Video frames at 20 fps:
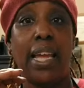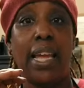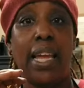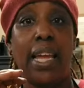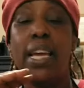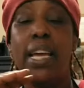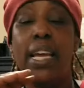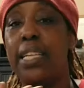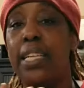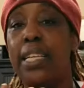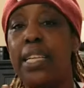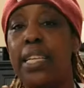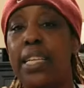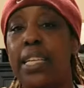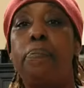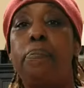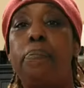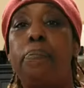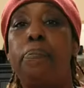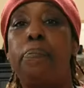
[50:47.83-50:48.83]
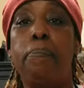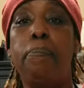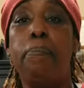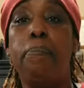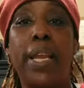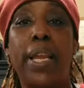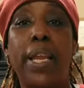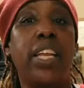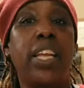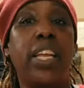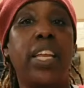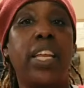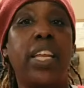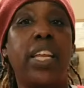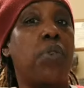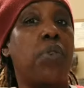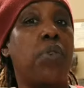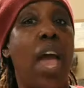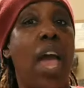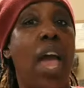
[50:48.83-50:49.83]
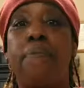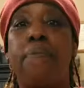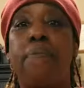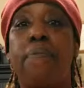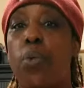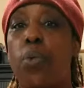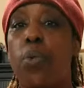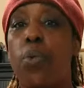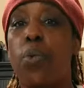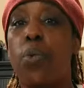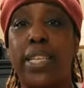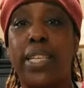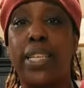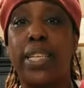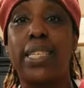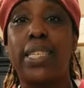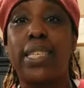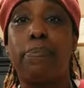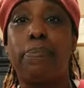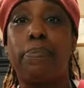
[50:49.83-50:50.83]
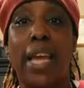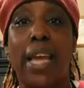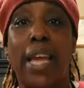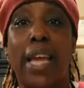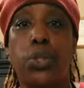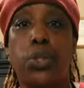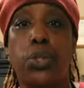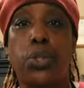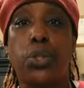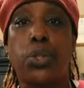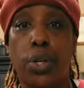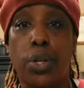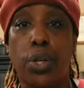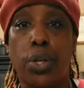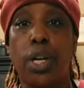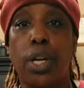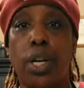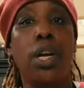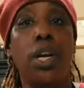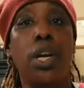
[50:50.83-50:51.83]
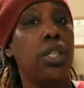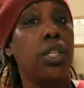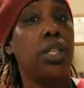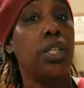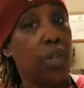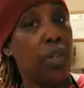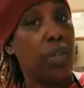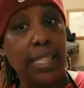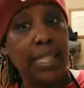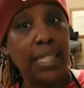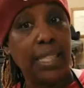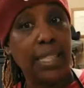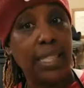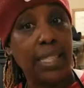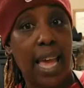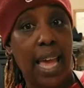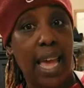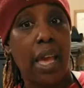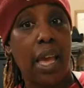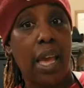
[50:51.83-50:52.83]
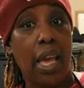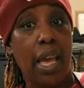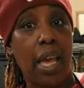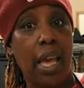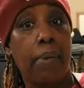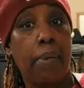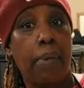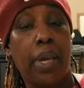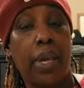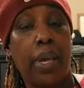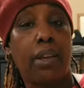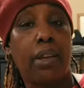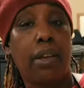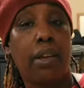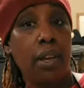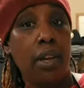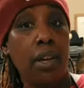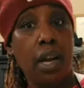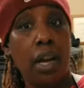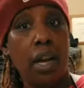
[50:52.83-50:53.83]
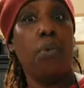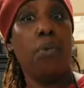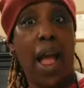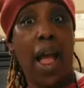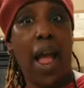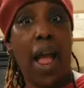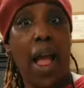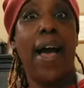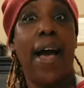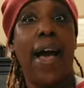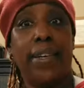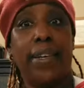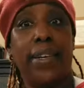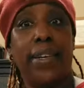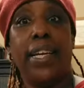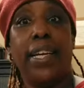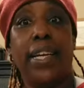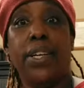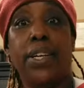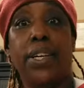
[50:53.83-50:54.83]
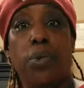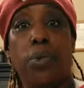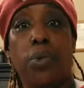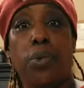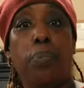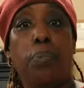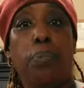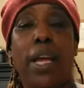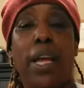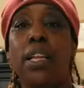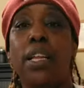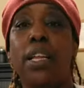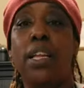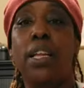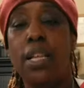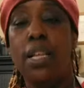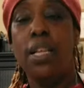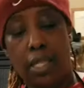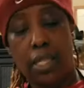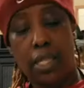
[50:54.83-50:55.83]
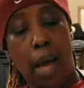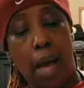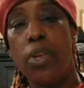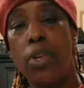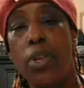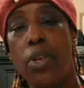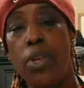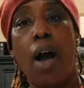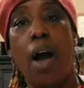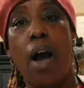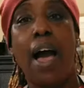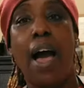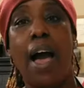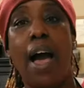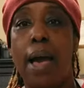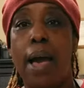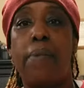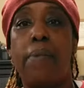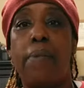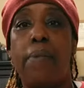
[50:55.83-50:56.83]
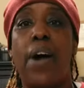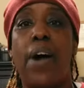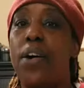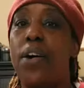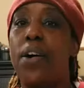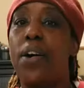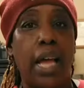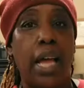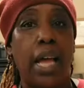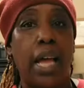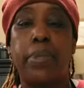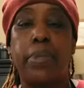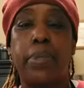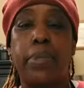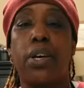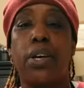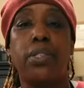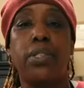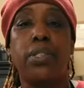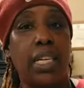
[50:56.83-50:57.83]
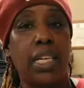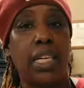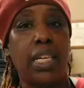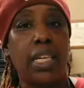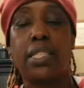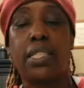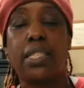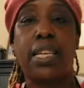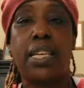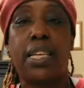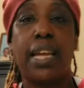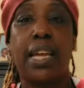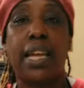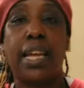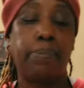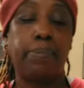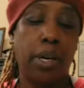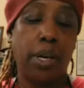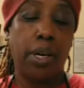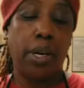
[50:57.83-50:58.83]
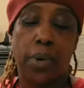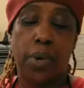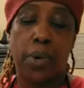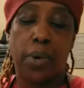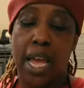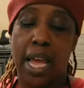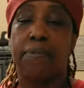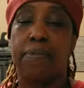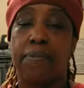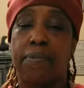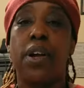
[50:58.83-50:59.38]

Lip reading: That should be complete. If you have any questions, make sure you contact me. I'm going to be around in the group, and some of you all have my phone number, so just text me or whatever.